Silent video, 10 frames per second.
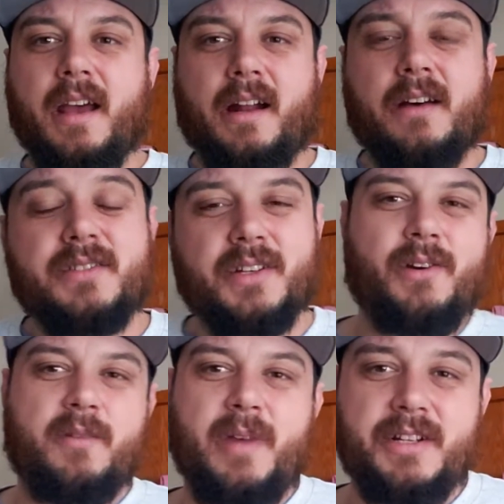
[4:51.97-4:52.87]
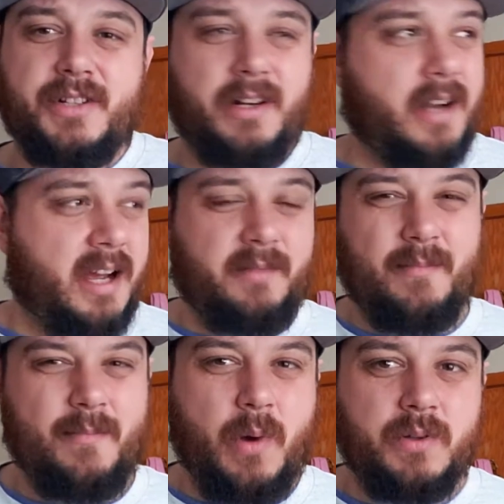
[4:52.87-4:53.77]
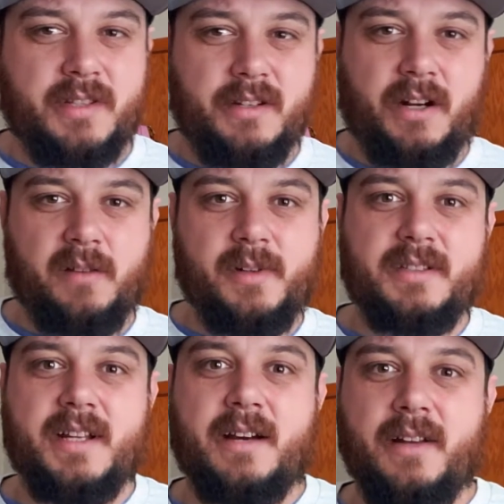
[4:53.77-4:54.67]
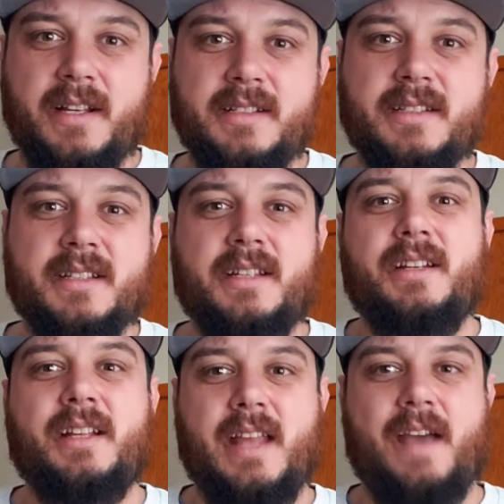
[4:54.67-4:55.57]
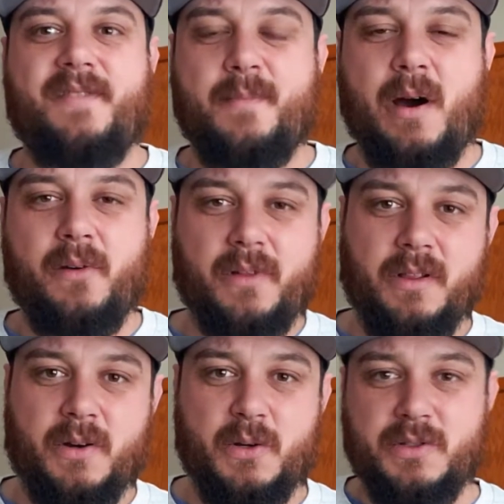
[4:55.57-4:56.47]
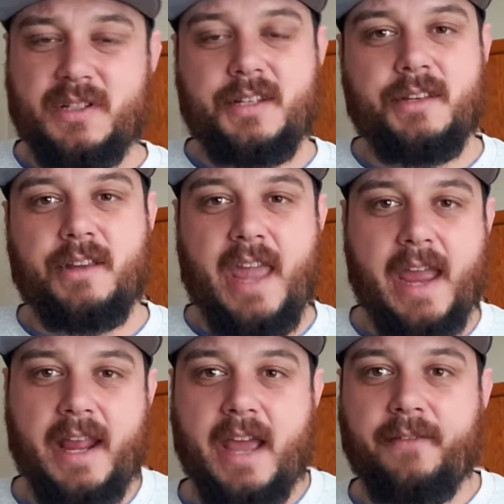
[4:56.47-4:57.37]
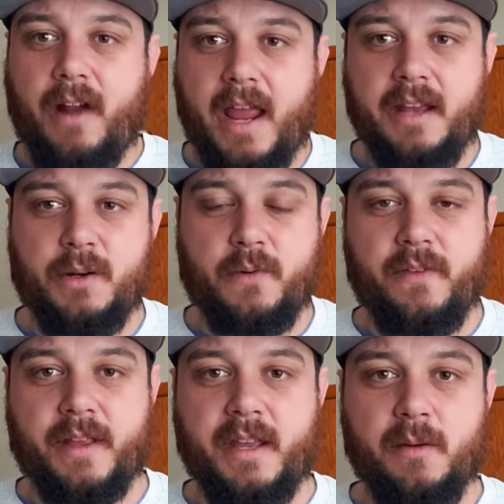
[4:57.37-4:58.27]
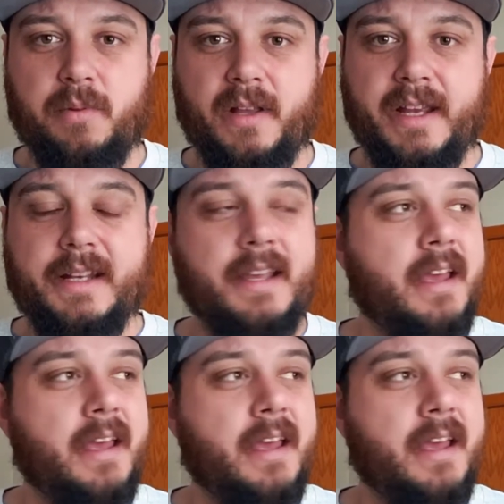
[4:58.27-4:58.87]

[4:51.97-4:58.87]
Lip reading: And also, you want to make sure on most of the tournaments nowadays, you need to have the mouth closed. You can't have your hand over the gill plate.